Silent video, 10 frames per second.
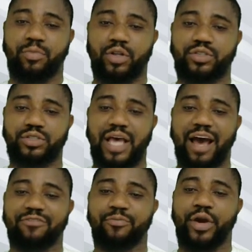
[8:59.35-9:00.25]
but
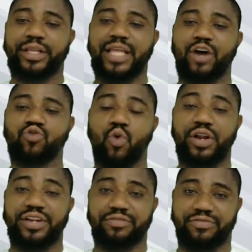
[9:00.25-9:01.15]
I've pointed out
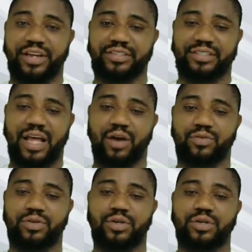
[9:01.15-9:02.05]
one difference now.
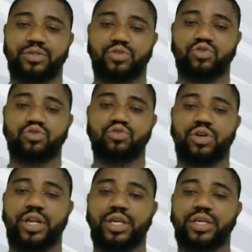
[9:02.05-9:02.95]
2
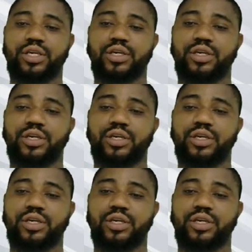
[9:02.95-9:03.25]
nuclei,